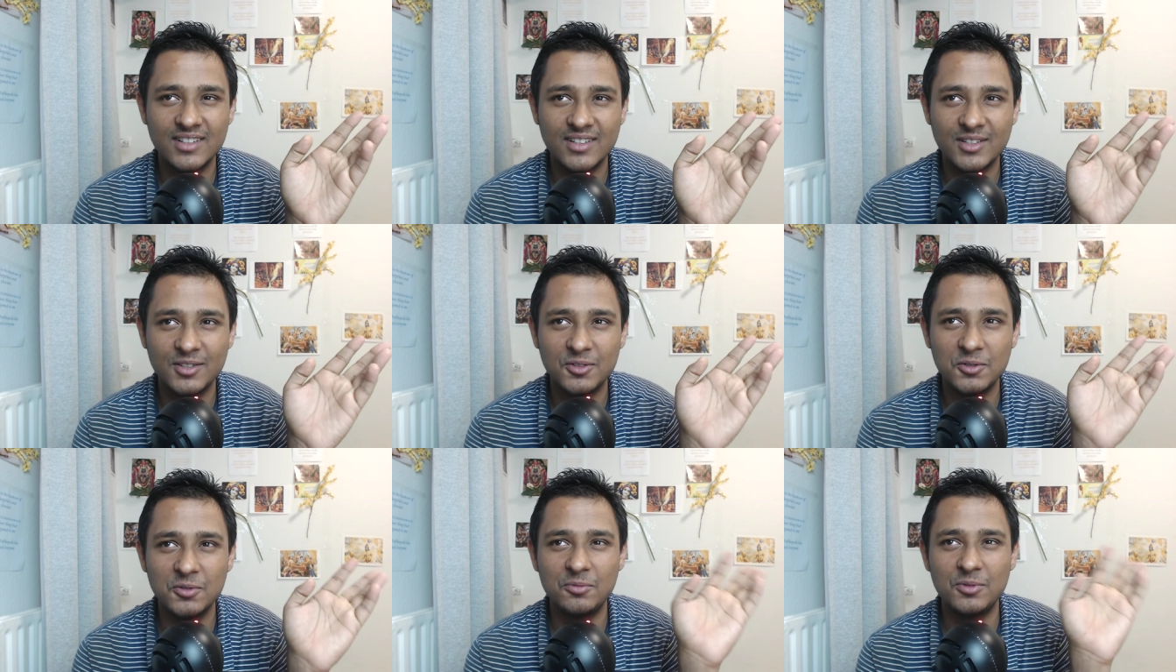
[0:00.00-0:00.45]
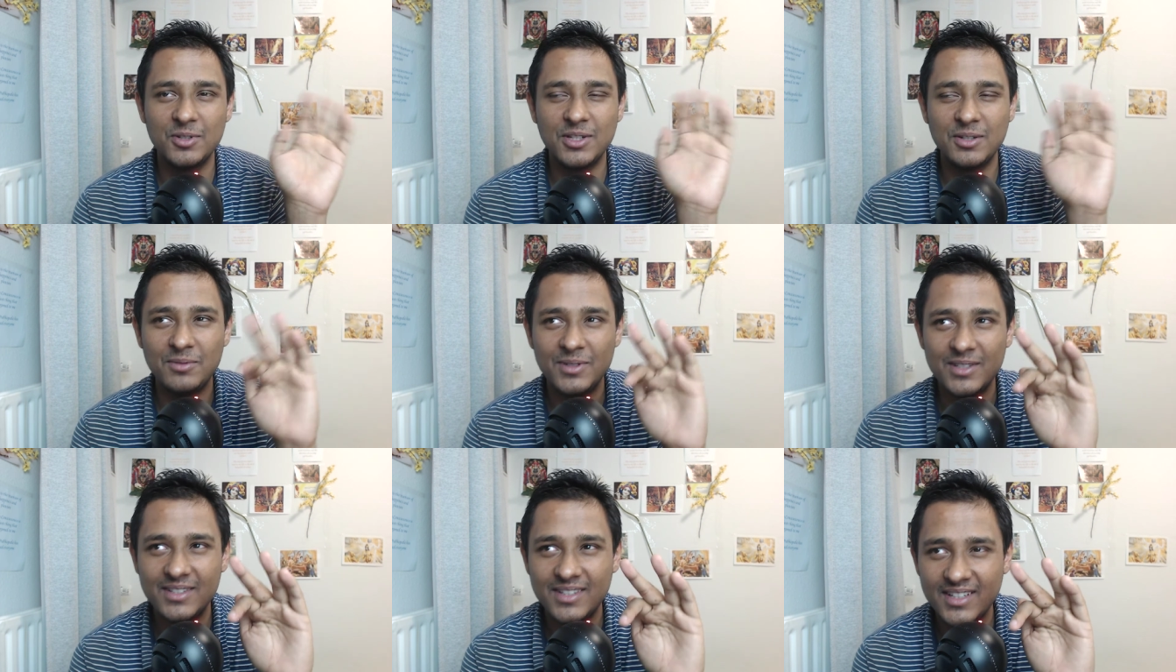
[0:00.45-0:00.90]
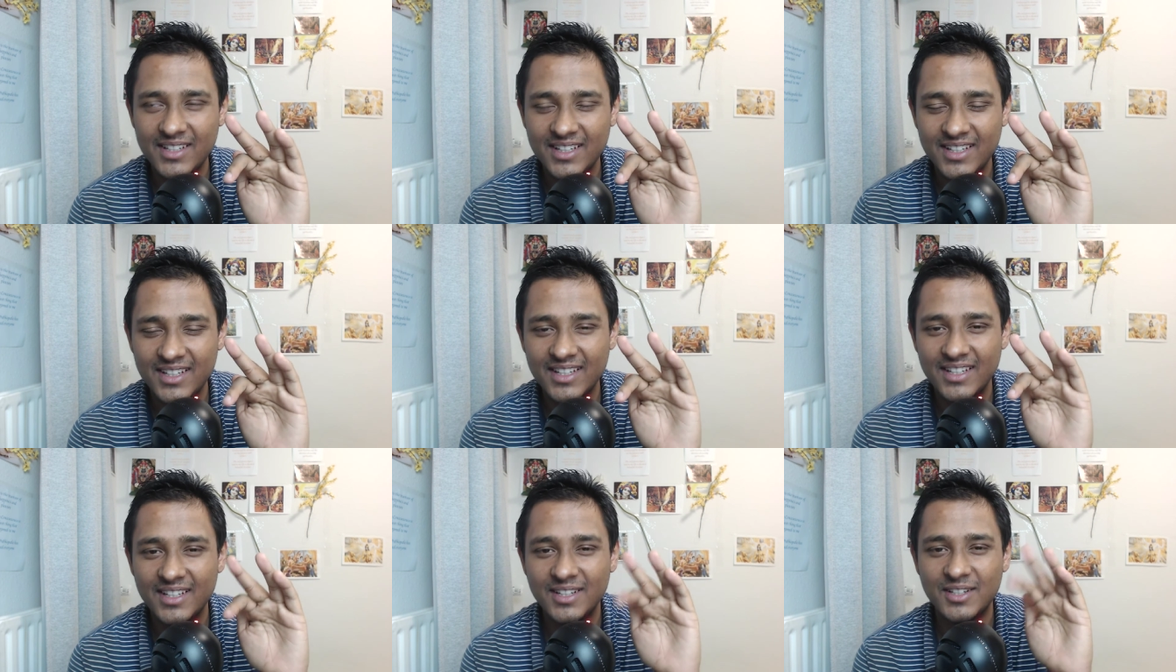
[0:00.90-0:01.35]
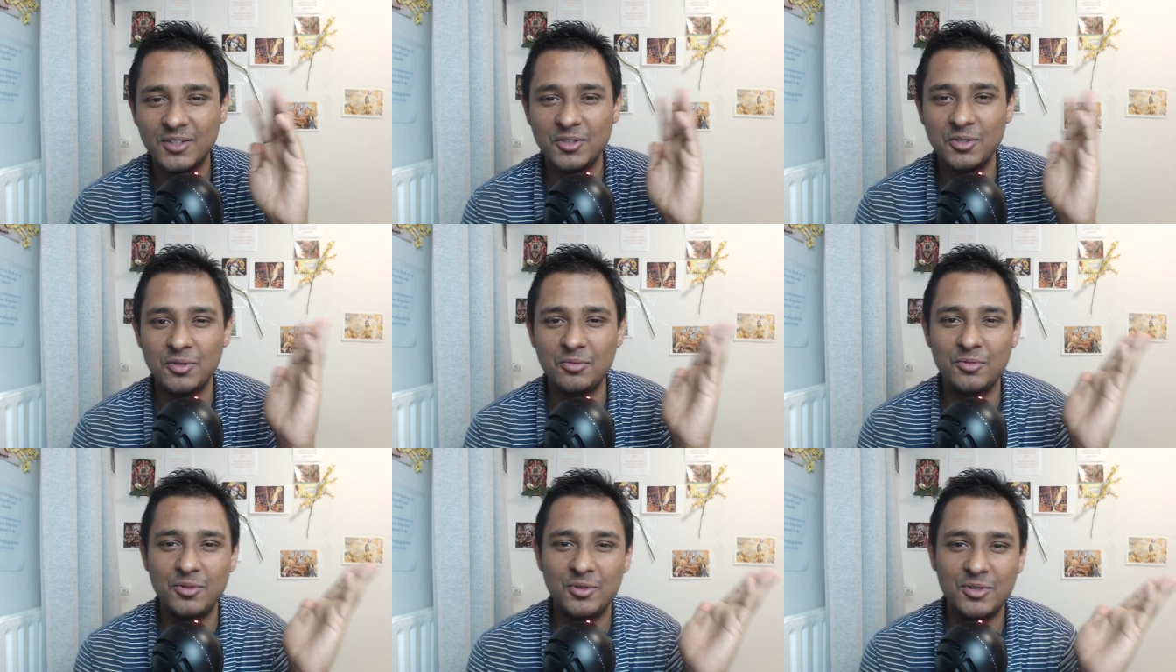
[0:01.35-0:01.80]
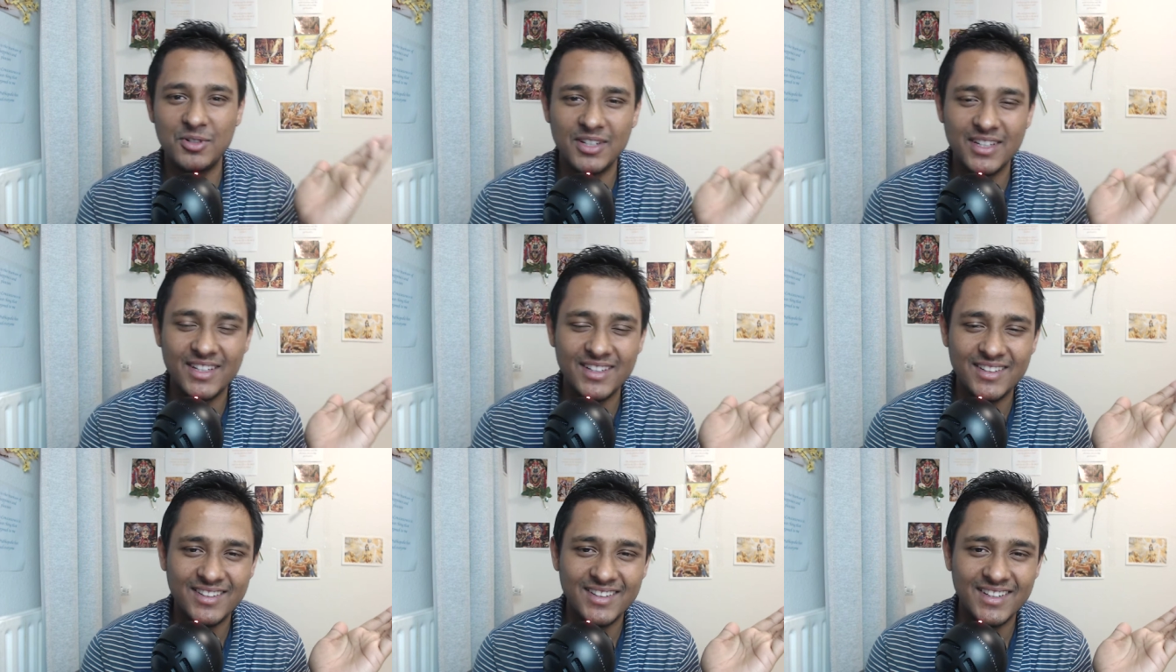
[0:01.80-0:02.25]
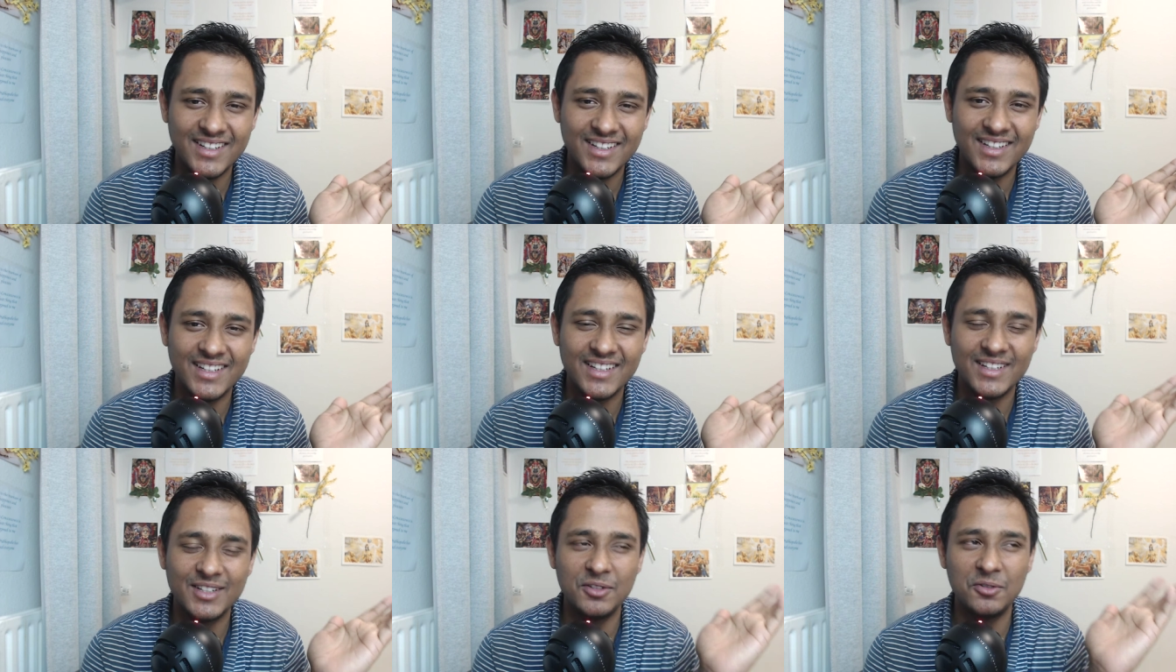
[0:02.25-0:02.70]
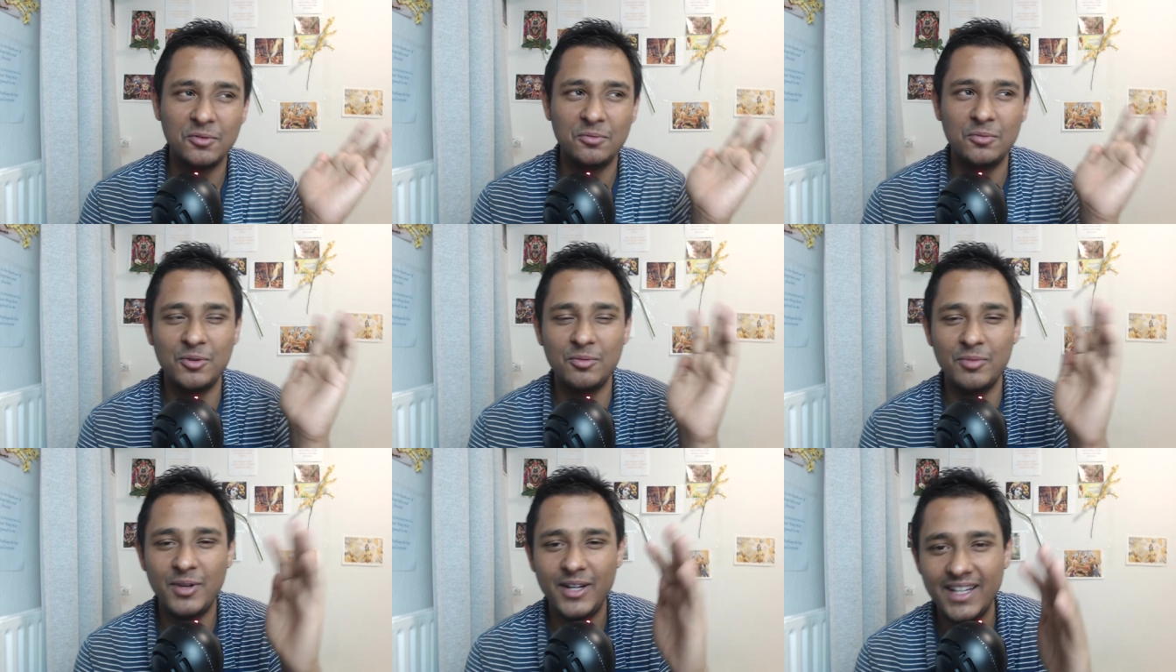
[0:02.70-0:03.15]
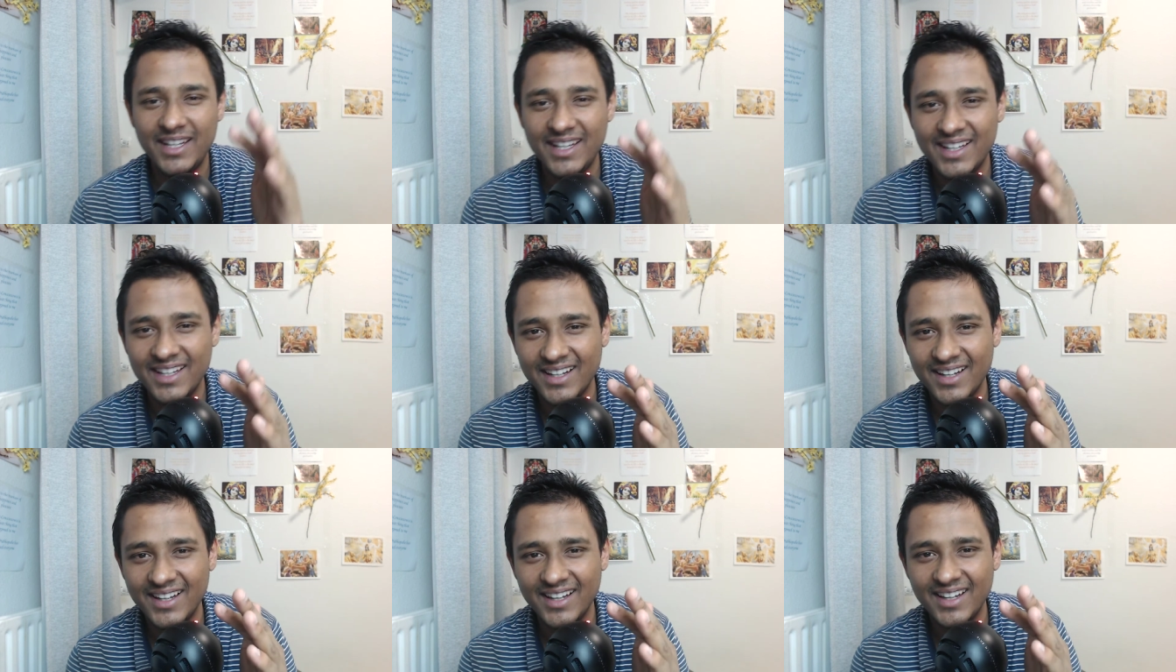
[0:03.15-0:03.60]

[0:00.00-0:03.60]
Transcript: no more ABCD, no more engineering, no more medical,